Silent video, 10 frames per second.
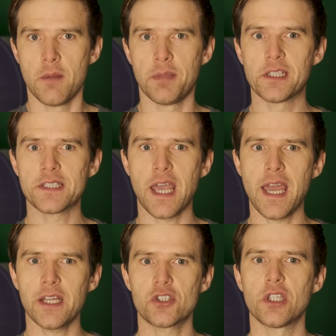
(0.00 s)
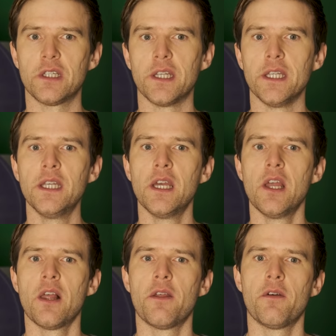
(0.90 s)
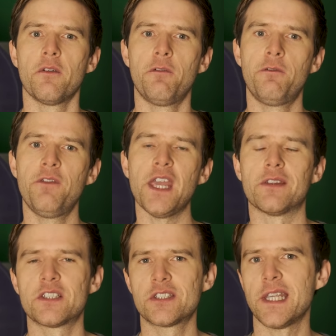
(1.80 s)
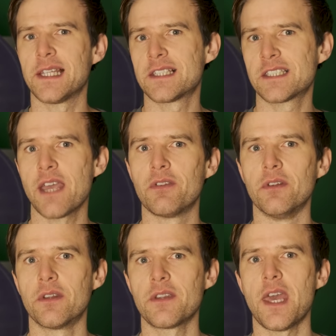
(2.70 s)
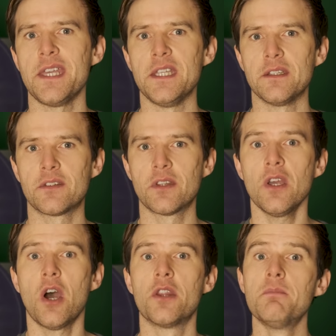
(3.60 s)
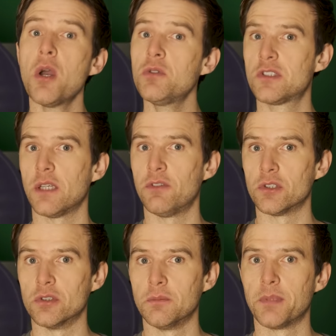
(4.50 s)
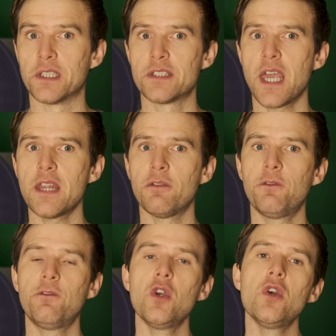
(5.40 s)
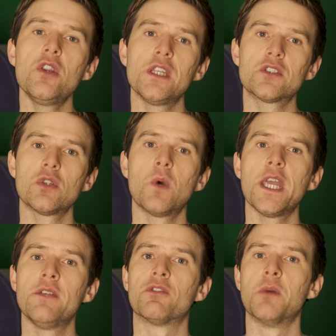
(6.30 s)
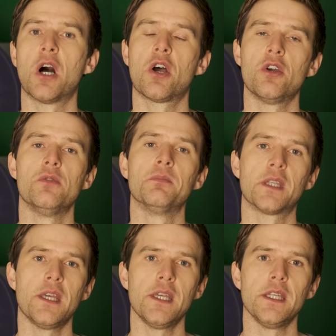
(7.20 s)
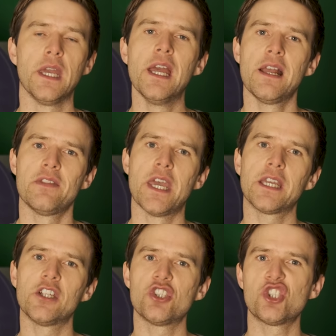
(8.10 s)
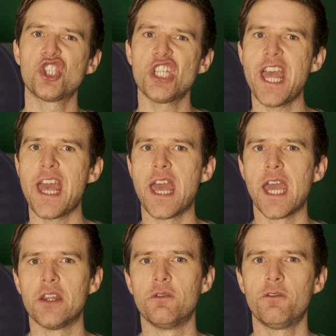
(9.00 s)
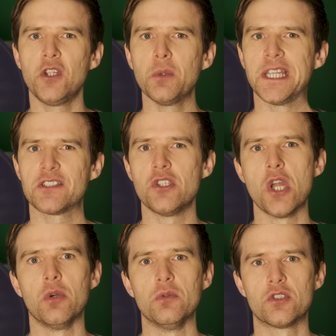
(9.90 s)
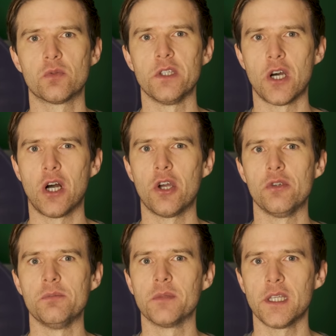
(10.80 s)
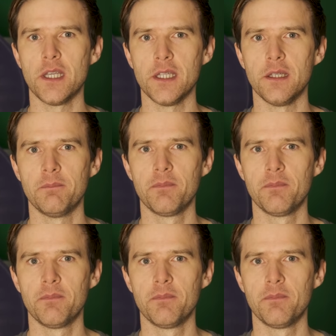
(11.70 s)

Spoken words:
Because actually, fifth, sixth, seventh, eighth are the most difficult because they're the furthest away from our home key. They're going to share the fewest notes with our home key.